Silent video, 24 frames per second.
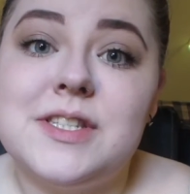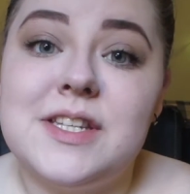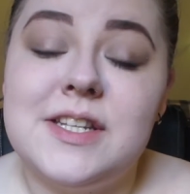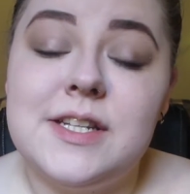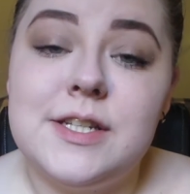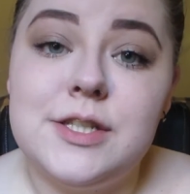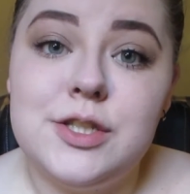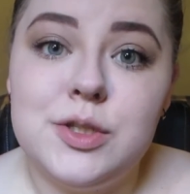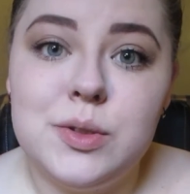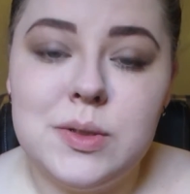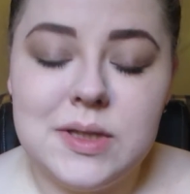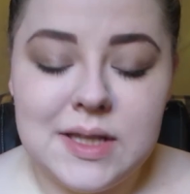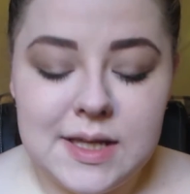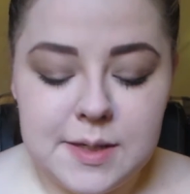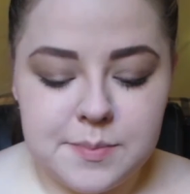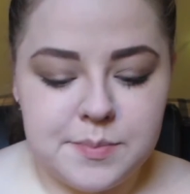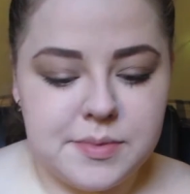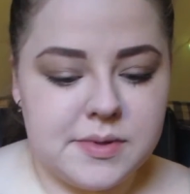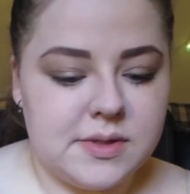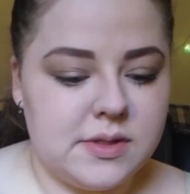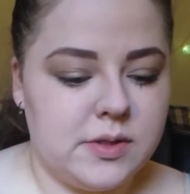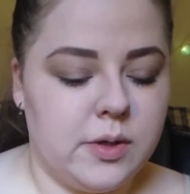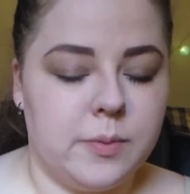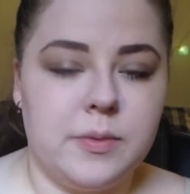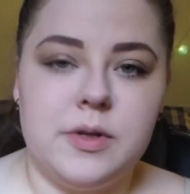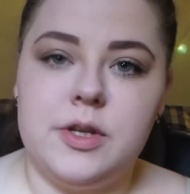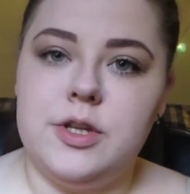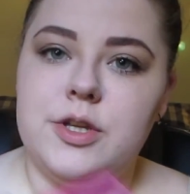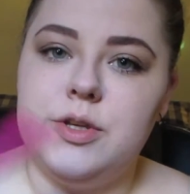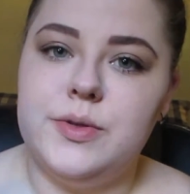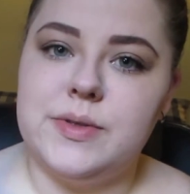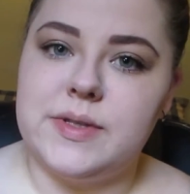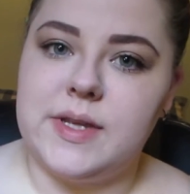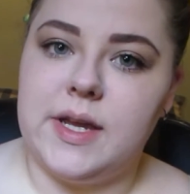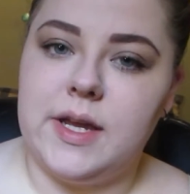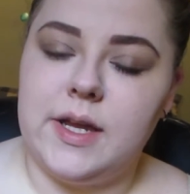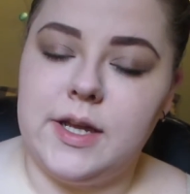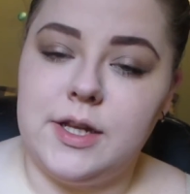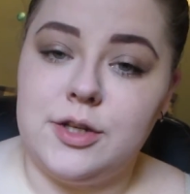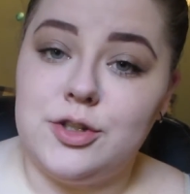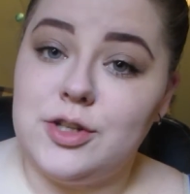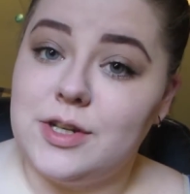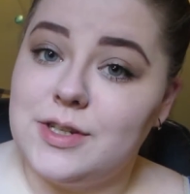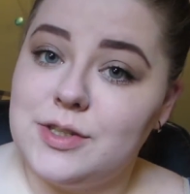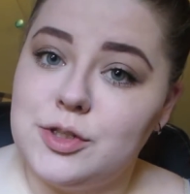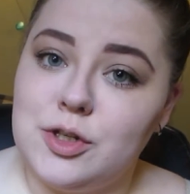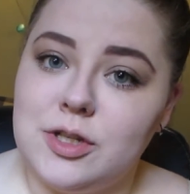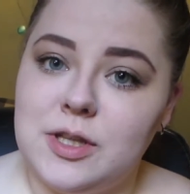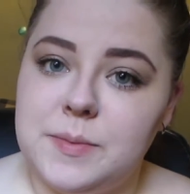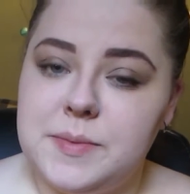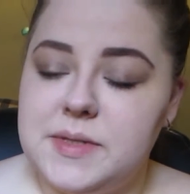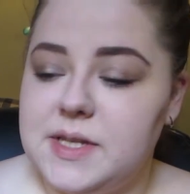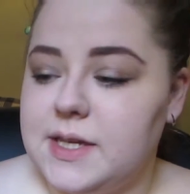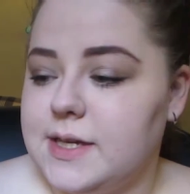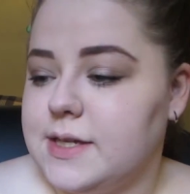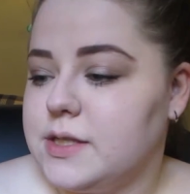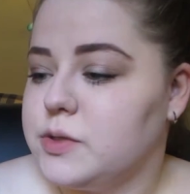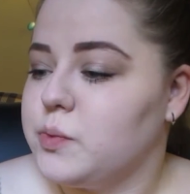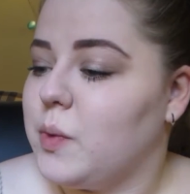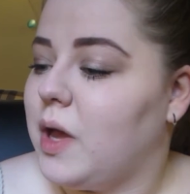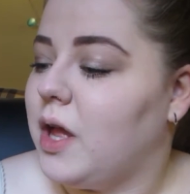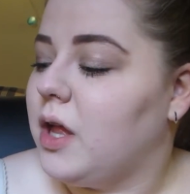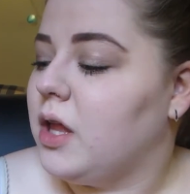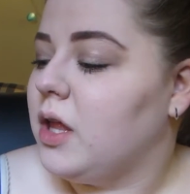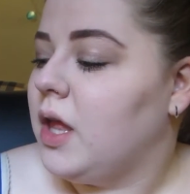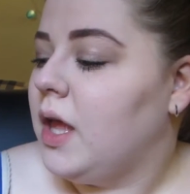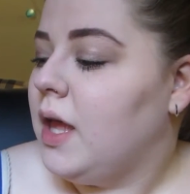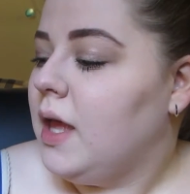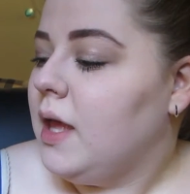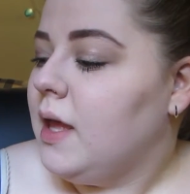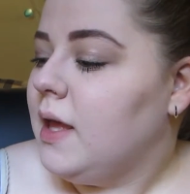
going to do lips. So I'm going to use a drugstore lipstick as well.